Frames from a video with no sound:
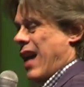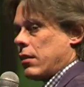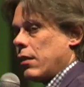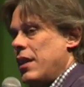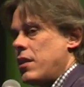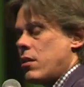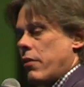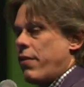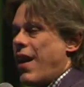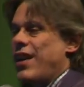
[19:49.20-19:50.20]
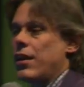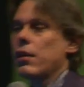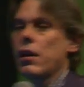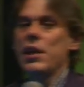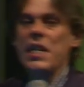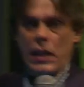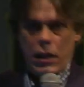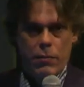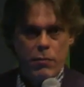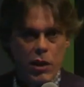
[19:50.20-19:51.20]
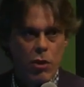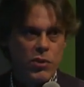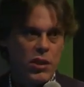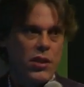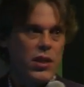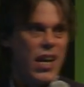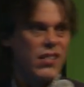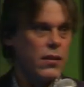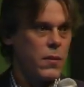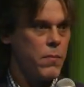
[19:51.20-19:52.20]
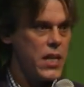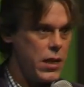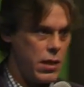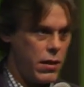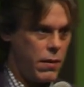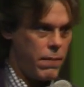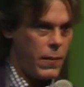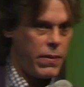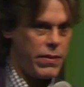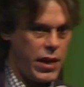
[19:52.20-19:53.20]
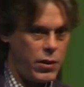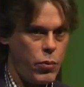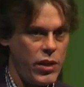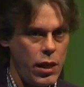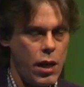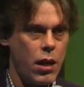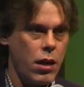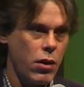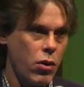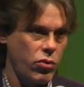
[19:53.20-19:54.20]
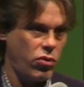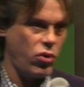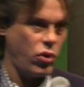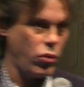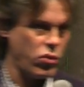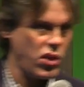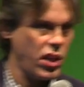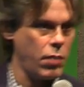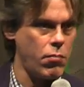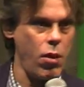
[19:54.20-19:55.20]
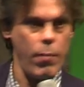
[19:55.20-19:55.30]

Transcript: at least final click, because it doesn't mean that we are not using